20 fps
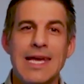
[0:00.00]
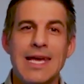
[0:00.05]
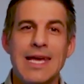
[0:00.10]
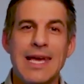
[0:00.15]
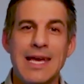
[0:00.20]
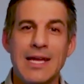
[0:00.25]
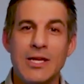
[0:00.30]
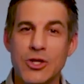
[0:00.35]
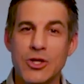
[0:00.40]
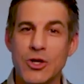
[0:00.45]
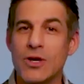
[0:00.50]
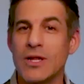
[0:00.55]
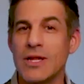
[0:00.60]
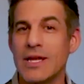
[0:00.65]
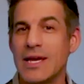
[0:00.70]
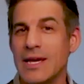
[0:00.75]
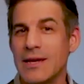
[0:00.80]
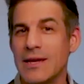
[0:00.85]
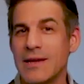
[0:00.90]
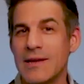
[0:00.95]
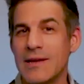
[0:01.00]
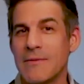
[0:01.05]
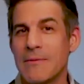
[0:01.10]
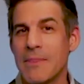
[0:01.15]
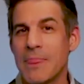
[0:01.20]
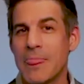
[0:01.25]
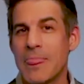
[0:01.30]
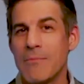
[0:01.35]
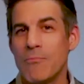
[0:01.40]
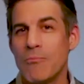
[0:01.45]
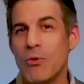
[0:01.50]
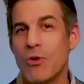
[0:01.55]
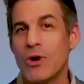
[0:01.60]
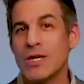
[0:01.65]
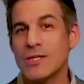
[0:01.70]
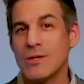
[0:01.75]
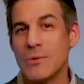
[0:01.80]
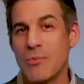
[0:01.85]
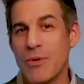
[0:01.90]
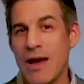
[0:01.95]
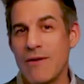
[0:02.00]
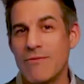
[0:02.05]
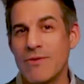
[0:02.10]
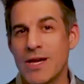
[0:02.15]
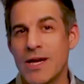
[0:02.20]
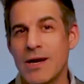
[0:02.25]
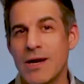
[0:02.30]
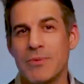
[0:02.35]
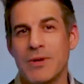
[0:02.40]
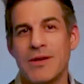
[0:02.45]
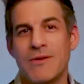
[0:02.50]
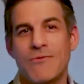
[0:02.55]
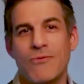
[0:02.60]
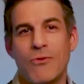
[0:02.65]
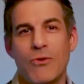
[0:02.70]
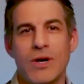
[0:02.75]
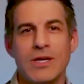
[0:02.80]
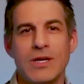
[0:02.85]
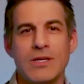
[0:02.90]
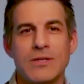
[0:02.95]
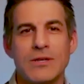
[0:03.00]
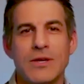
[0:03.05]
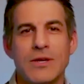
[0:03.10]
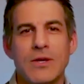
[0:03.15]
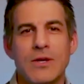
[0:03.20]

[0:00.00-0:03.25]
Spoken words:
internally more as a private company for us.